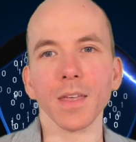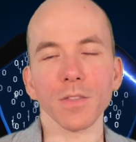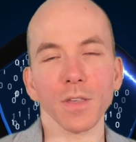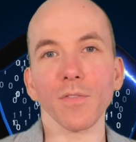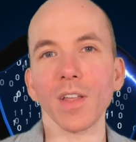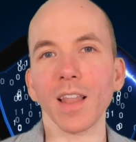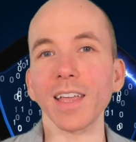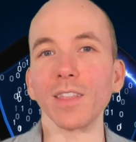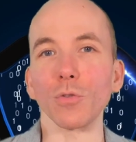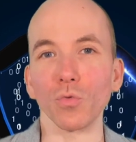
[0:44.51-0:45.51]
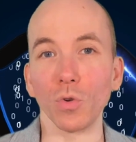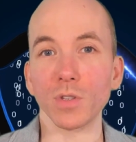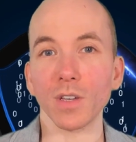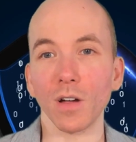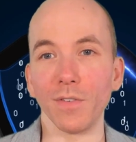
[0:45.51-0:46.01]
Think of it like the
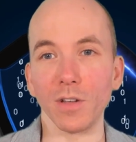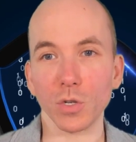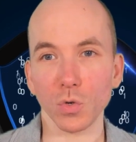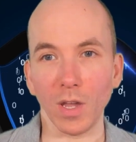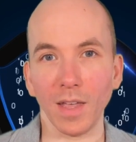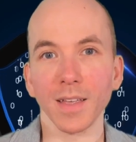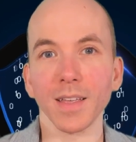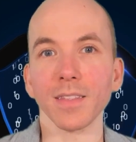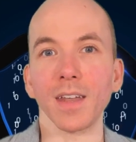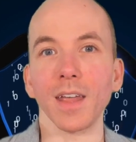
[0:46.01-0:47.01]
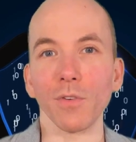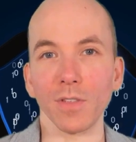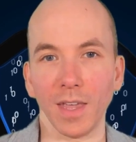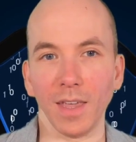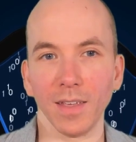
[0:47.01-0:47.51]
root of a tree that
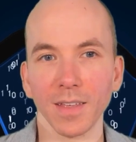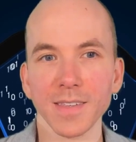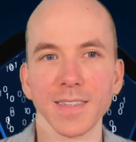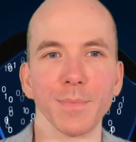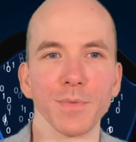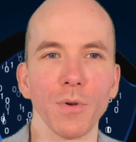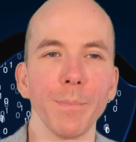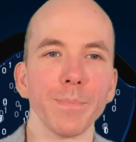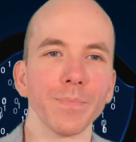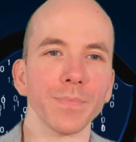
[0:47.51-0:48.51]
everything stems from.